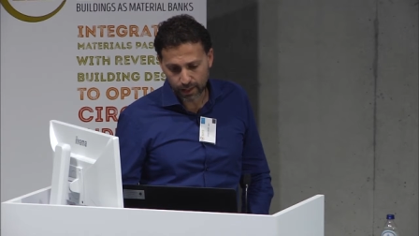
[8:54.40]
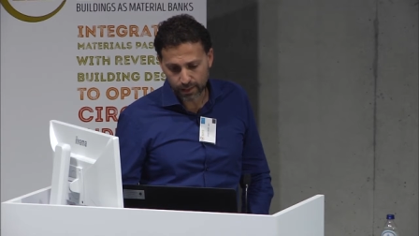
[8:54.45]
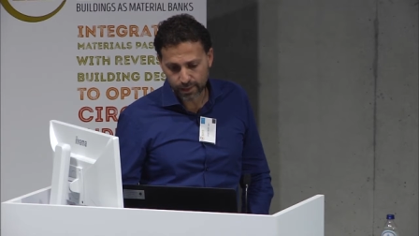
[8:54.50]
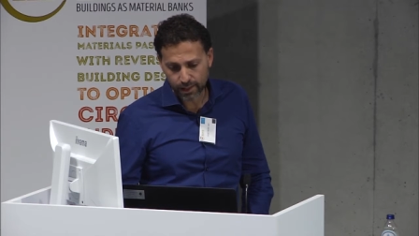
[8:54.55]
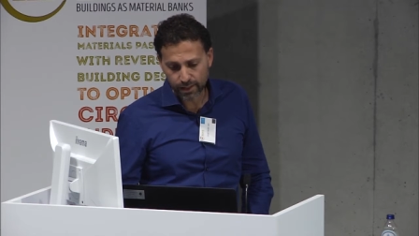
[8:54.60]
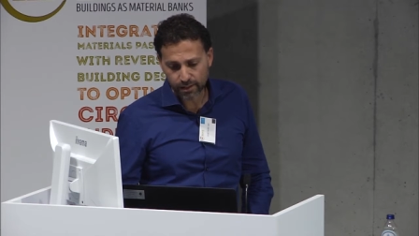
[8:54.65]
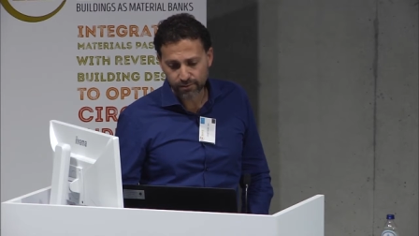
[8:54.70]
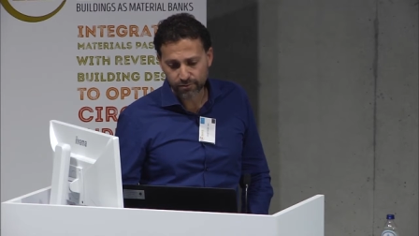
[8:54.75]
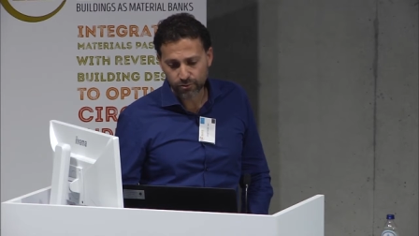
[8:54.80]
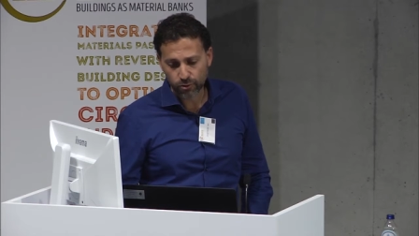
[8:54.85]
I
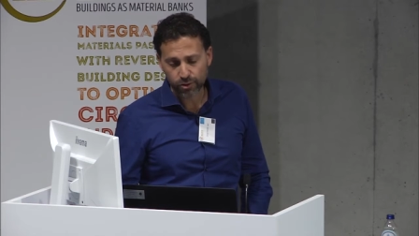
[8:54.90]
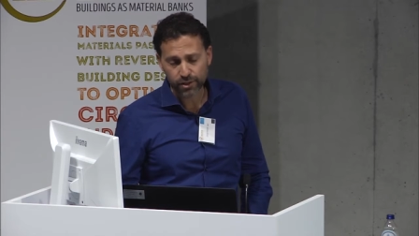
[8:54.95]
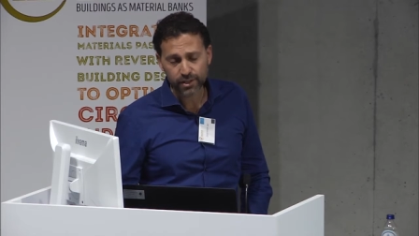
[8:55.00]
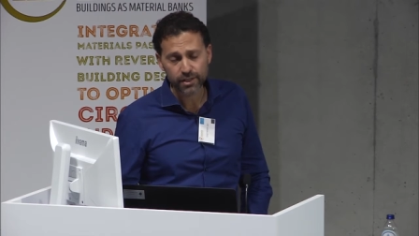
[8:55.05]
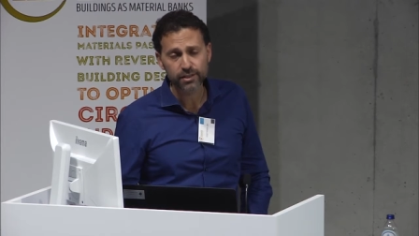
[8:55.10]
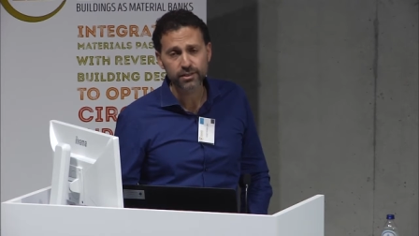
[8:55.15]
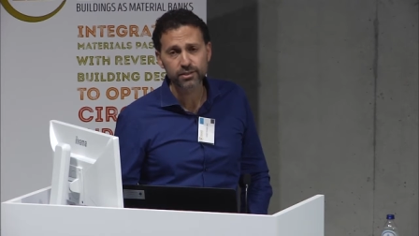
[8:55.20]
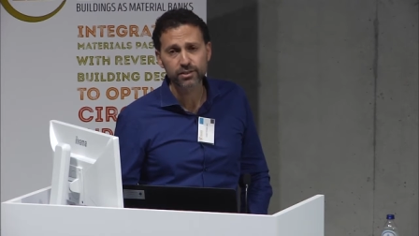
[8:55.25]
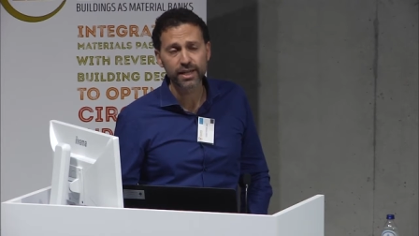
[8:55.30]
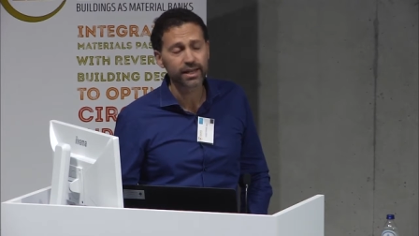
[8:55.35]
think for
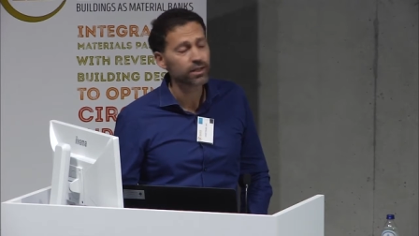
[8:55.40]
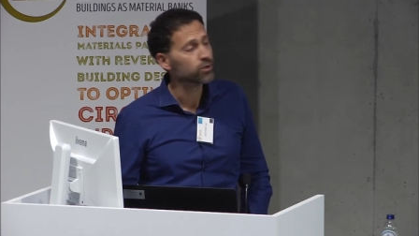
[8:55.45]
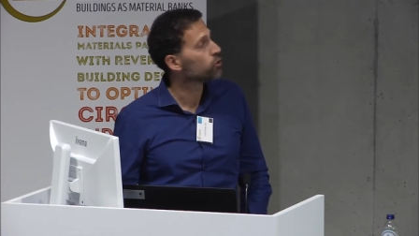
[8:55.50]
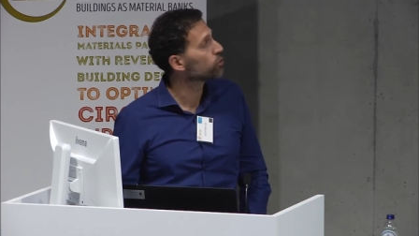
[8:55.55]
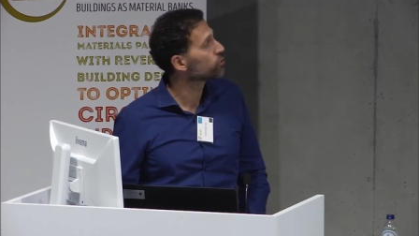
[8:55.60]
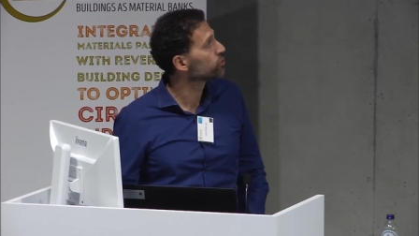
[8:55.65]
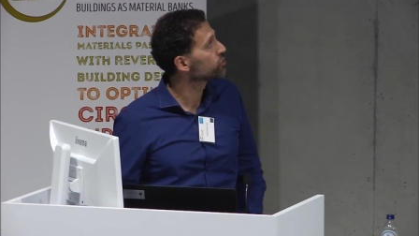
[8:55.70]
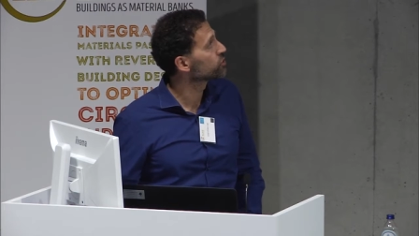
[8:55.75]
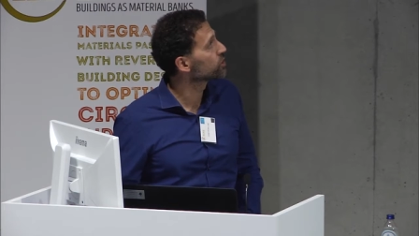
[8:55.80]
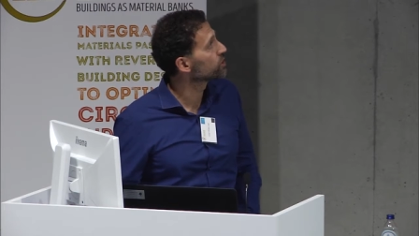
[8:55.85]
the
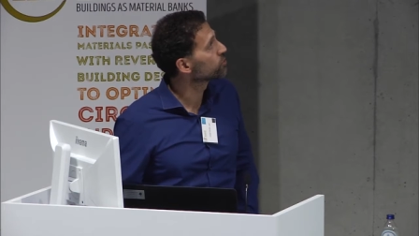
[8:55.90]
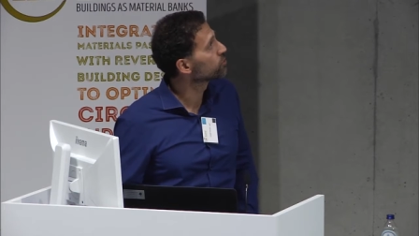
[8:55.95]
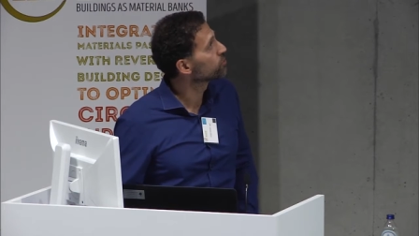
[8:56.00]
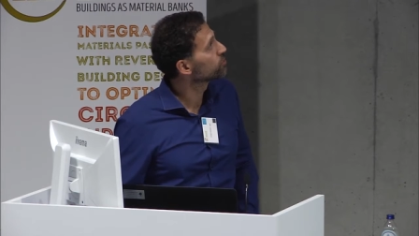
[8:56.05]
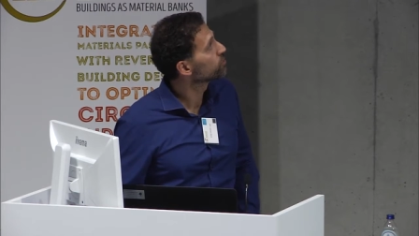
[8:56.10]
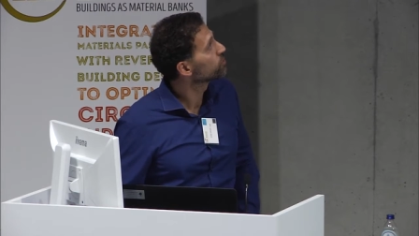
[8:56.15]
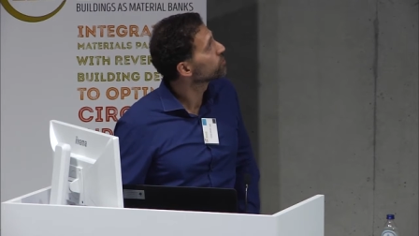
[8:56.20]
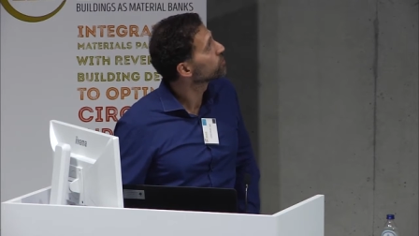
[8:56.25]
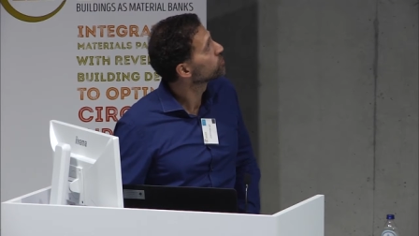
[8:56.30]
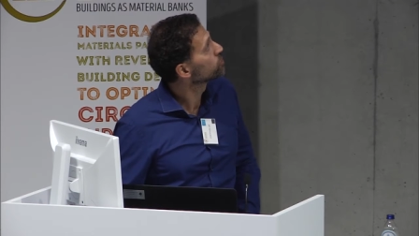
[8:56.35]
stakeholders, just to,
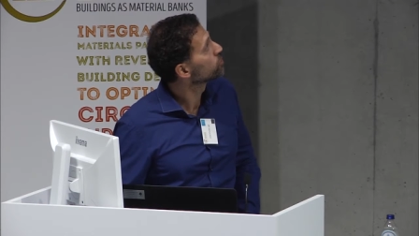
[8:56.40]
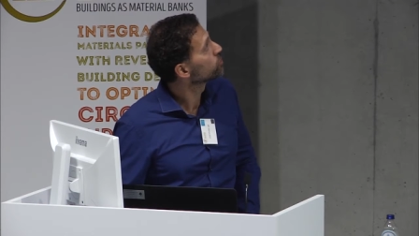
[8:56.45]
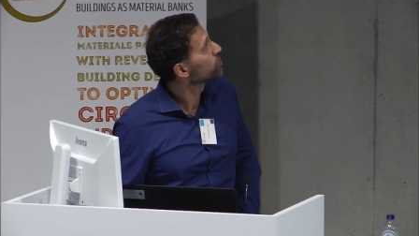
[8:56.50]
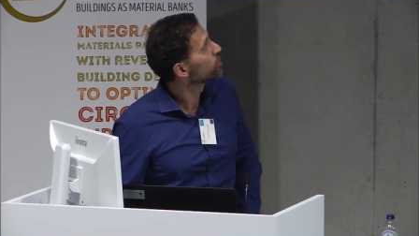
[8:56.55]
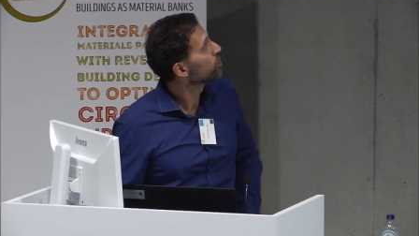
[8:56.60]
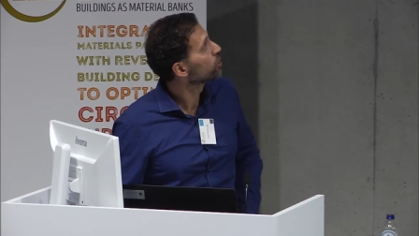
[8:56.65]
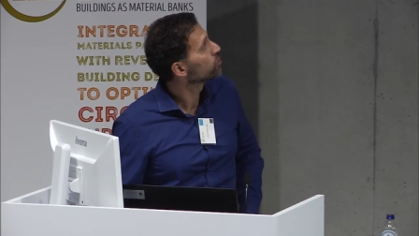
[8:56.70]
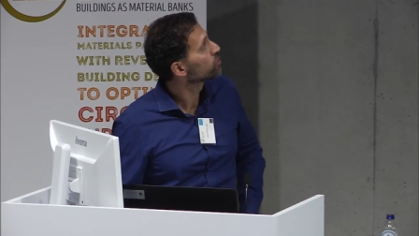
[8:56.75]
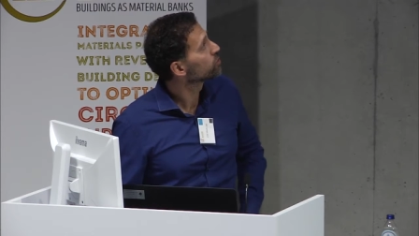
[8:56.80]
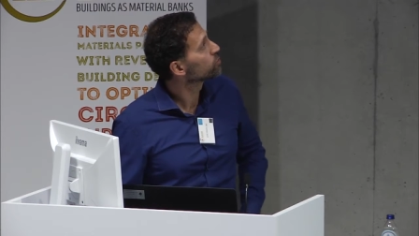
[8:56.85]
to
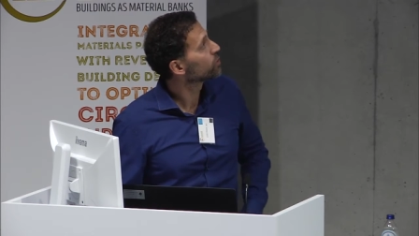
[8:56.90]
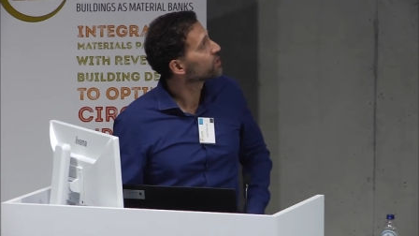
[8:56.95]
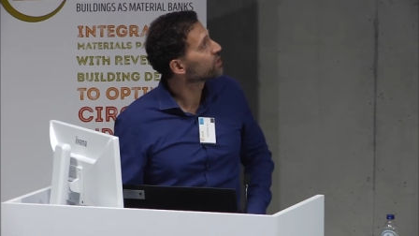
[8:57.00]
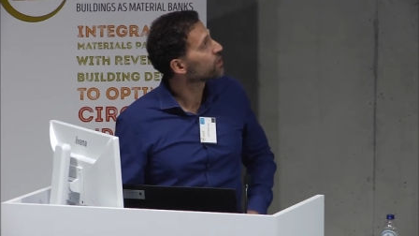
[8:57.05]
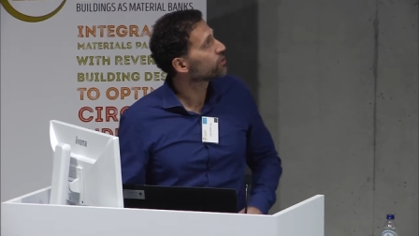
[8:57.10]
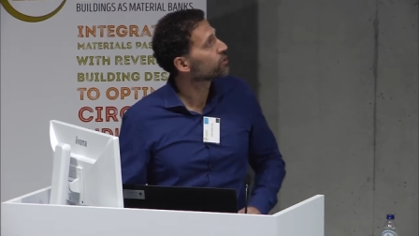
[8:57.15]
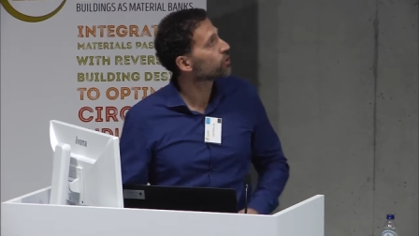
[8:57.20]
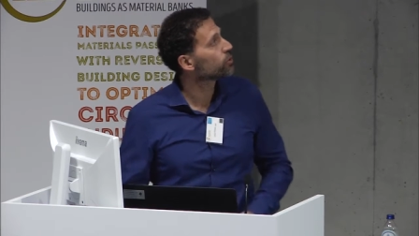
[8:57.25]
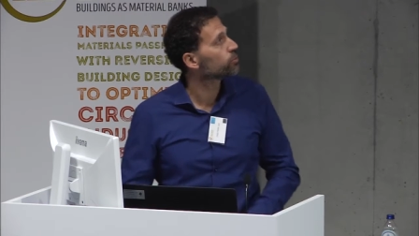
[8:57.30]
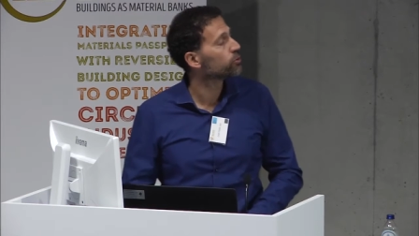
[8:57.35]
close, what
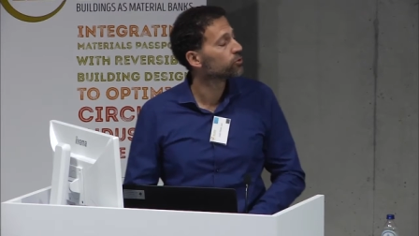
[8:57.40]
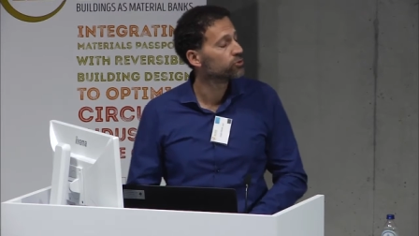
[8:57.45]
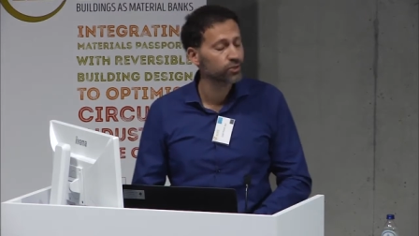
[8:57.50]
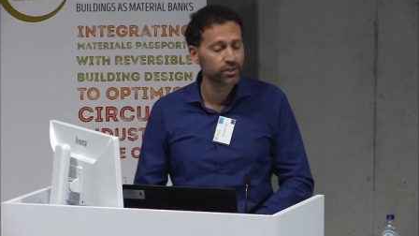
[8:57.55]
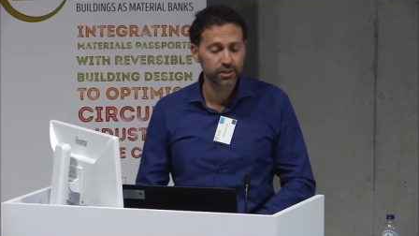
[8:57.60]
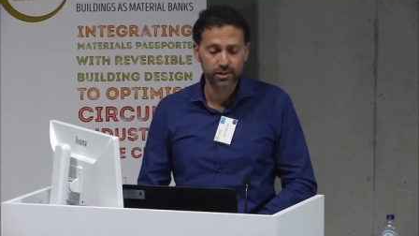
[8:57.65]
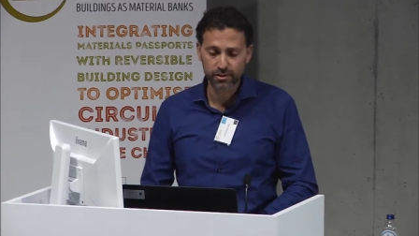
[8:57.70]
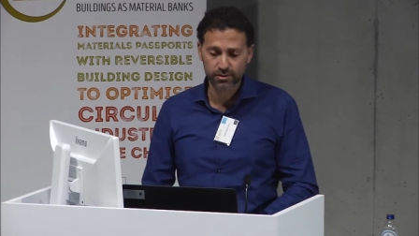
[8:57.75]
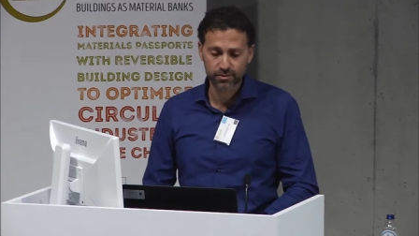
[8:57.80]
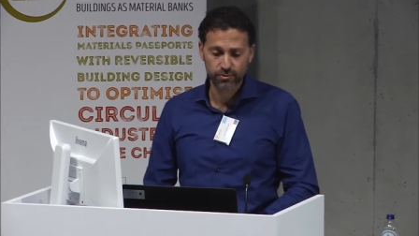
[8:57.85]
are the
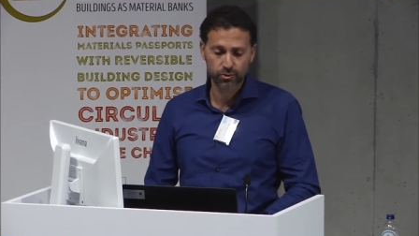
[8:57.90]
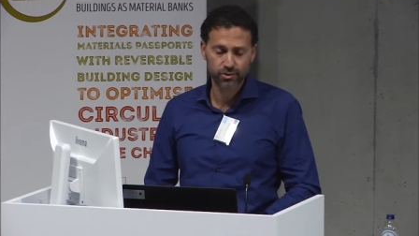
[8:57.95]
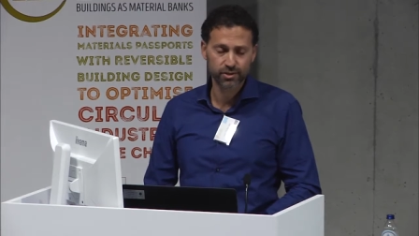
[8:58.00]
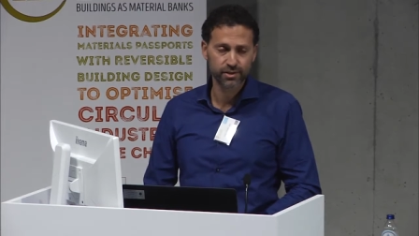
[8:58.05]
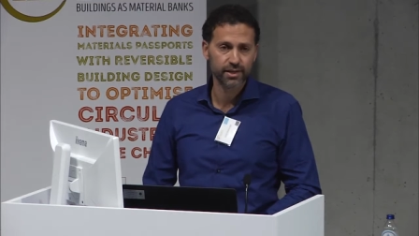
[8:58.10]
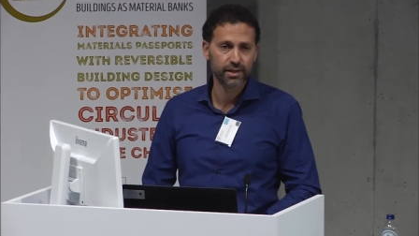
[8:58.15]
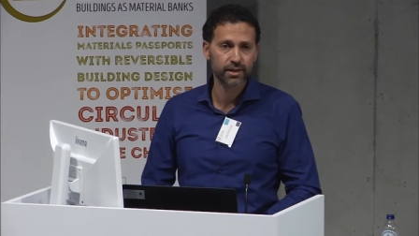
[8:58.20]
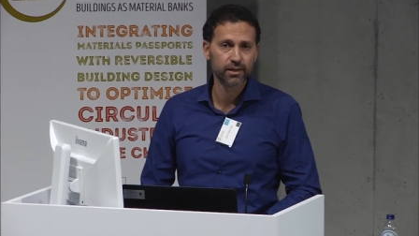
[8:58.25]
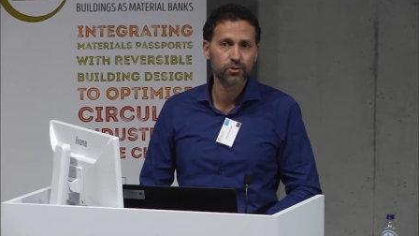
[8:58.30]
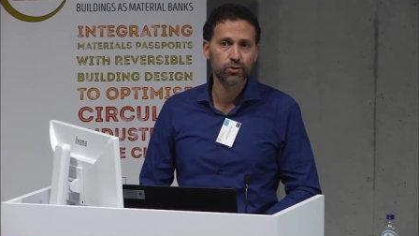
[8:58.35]
opportunities for
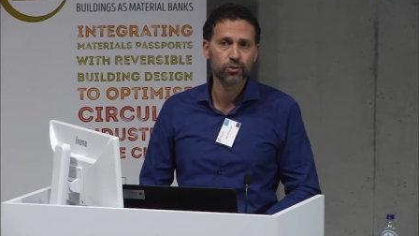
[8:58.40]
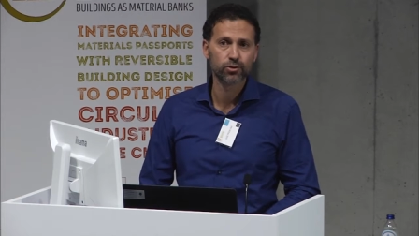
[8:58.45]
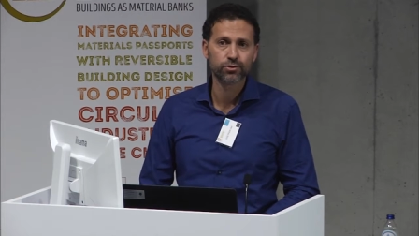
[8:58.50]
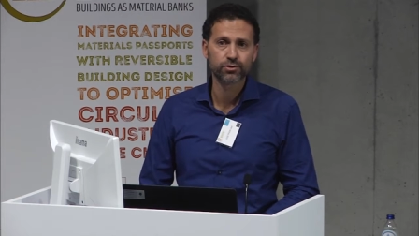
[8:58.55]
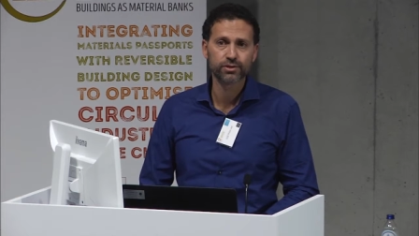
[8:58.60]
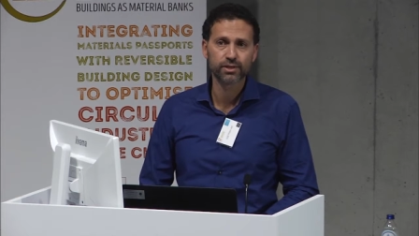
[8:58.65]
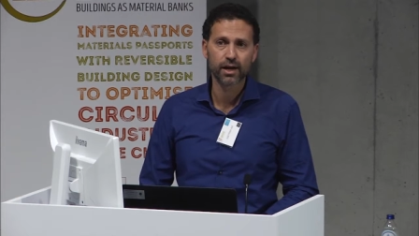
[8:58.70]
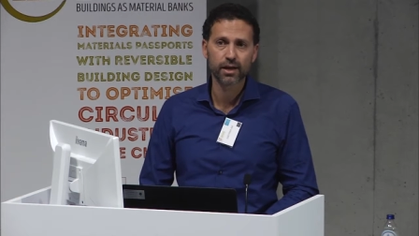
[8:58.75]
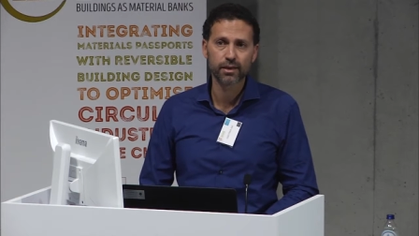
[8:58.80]
stakeholders?